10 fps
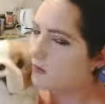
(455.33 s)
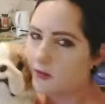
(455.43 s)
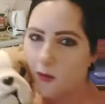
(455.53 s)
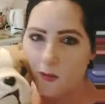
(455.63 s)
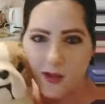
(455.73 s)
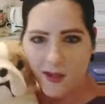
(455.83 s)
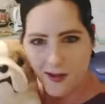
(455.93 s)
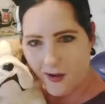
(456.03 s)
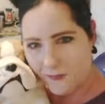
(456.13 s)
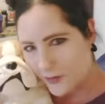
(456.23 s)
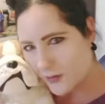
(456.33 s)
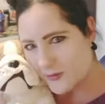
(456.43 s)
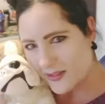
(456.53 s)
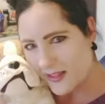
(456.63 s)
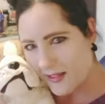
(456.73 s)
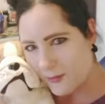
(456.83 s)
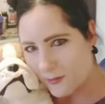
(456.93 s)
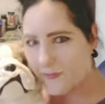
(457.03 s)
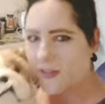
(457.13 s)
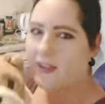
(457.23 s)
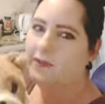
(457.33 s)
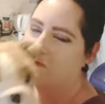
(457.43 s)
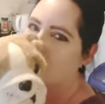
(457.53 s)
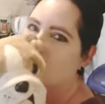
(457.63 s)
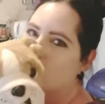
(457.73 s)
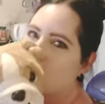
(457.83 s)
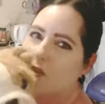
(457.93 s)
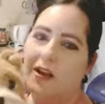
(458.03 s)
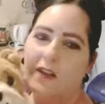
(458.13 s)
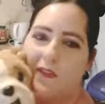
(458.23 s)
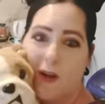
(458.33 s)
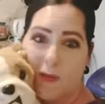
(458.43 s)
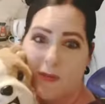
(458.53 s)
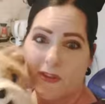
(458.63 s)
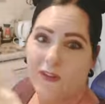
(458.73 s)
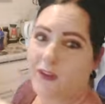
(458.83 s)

So I've called her Elvie. And those are the